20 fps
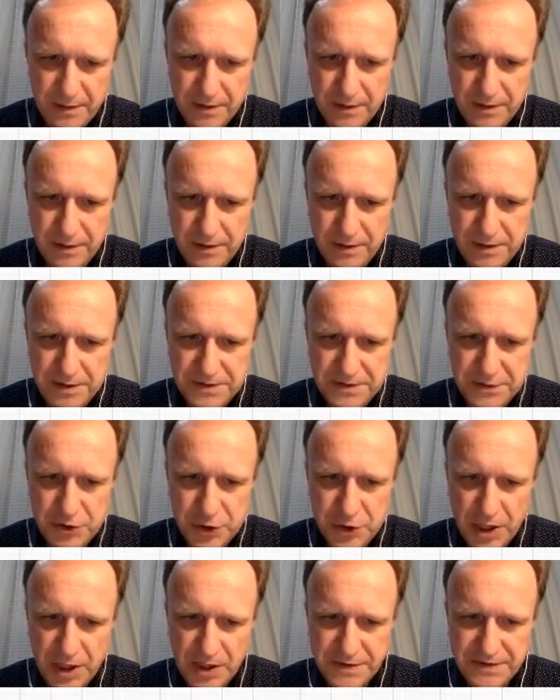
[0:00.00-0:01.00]
is
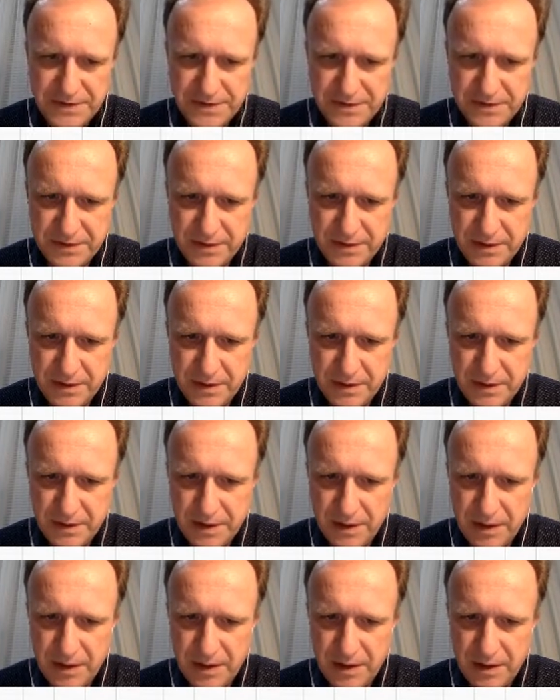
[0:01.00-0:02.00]
just
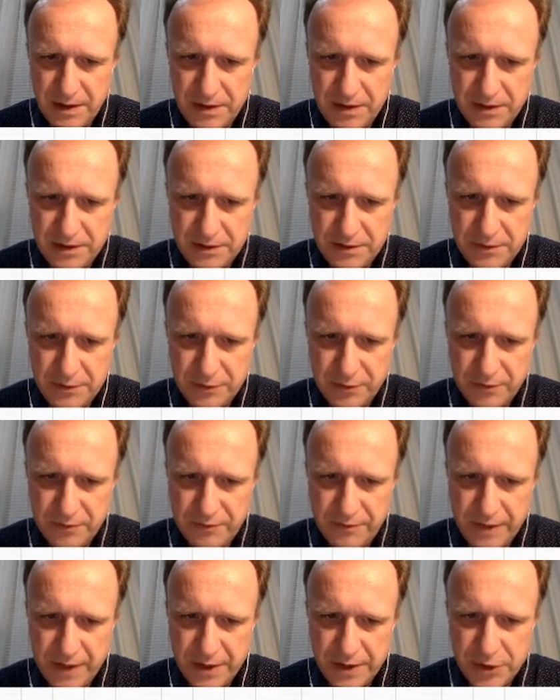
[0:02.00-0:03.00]
a to the
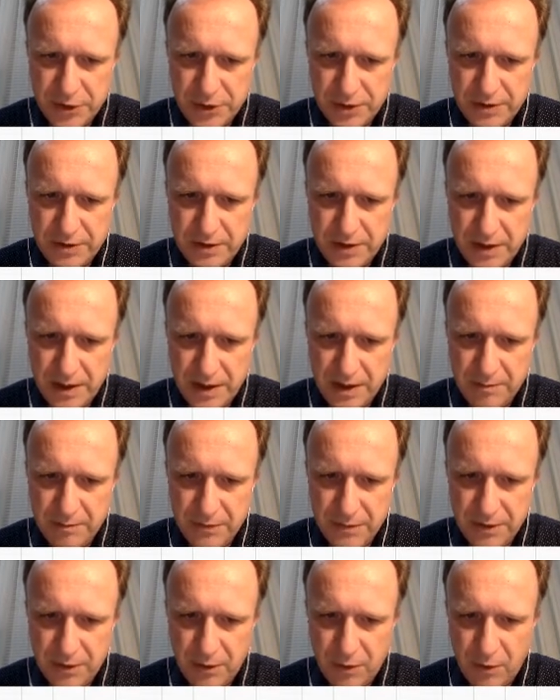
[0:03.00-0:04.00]
fraction
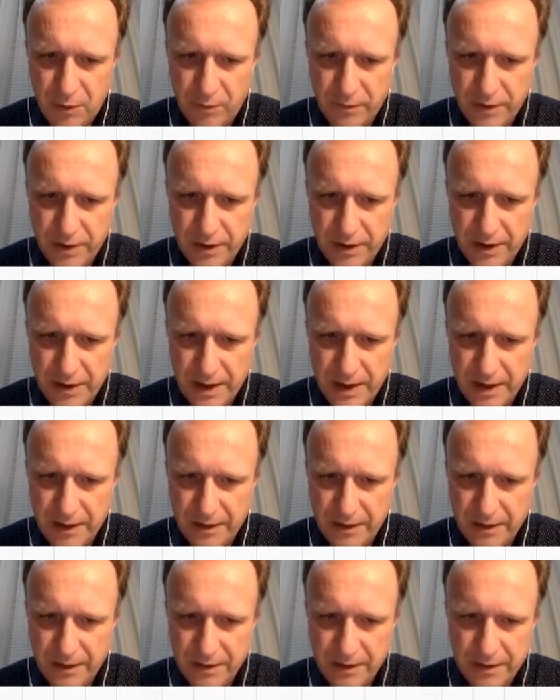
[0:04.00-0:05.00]
m over
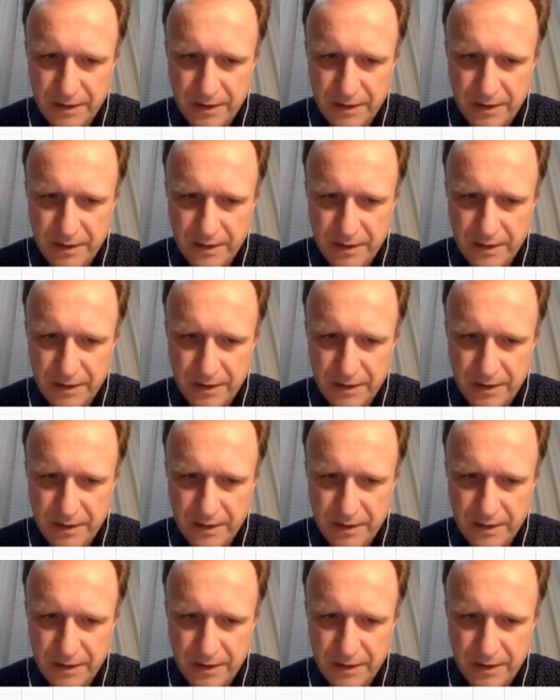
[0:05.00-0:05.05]
n.